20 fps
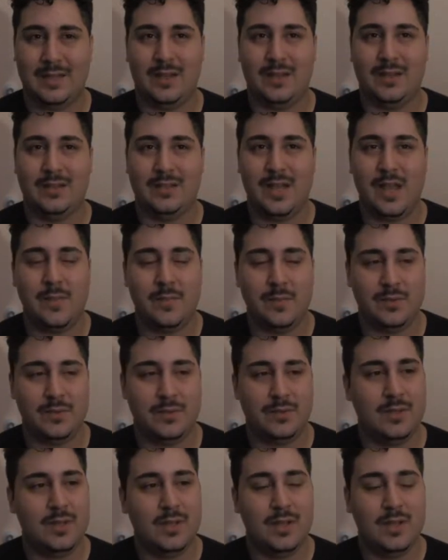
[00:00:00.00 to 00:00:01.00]
in
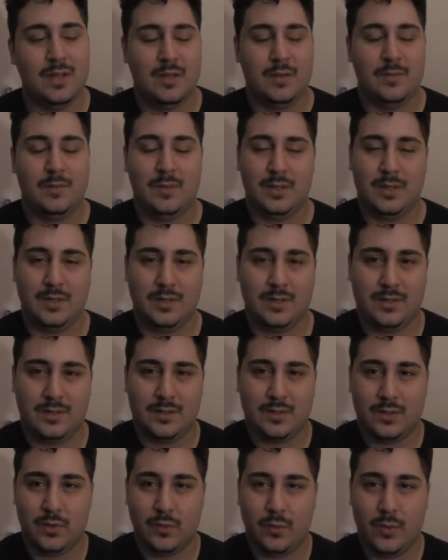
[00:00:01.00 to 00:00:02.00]
damage,
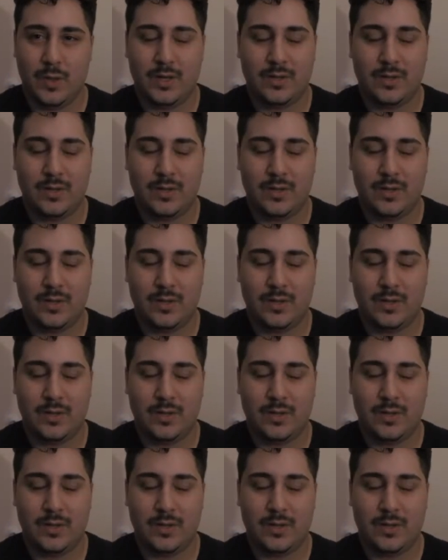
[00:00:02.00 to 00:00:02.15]
because the way